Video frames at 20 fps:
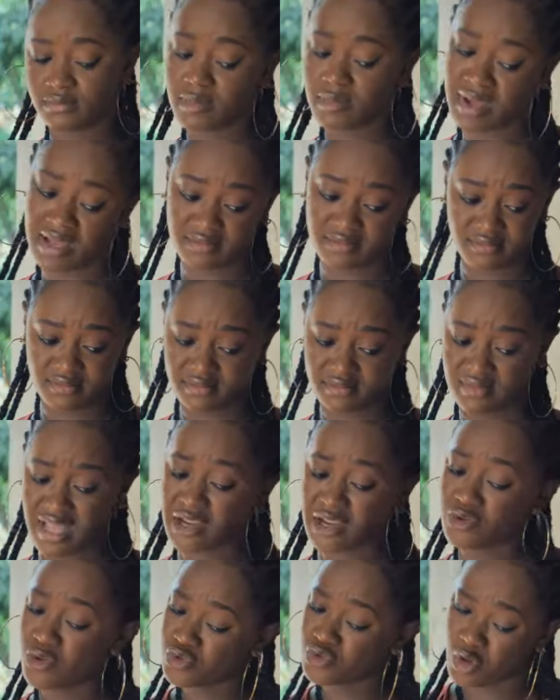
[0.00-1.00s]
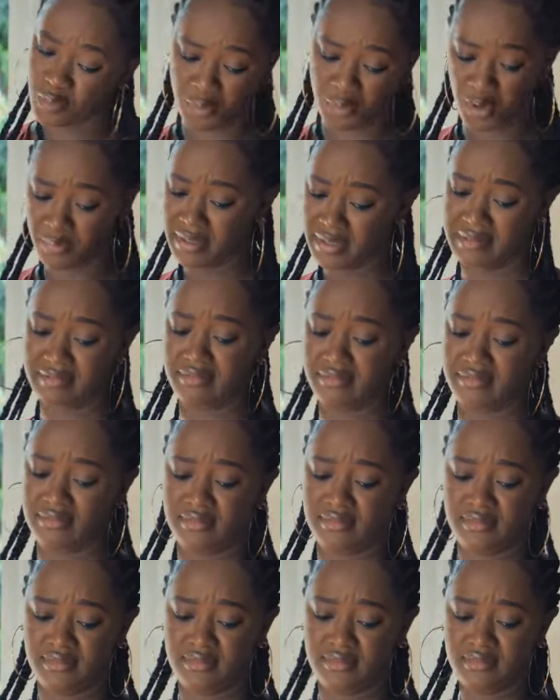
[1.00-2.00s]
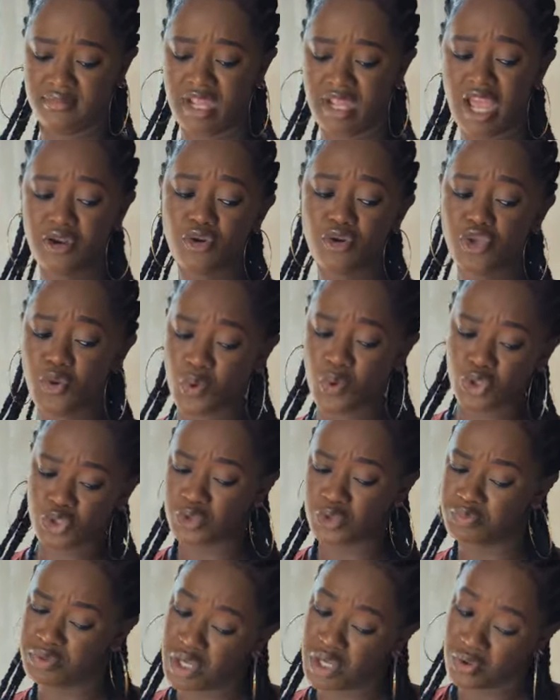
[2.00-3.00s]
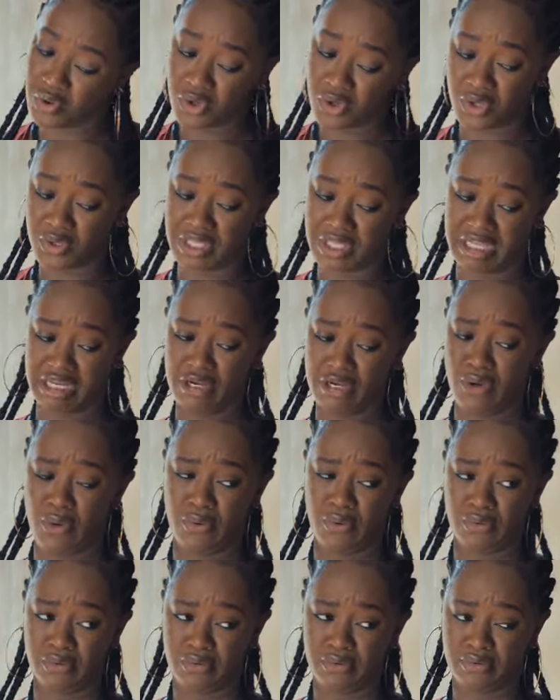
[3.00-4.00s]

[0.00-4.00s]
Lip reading: Mama, I know your problem. I know you want to be a royal in-law.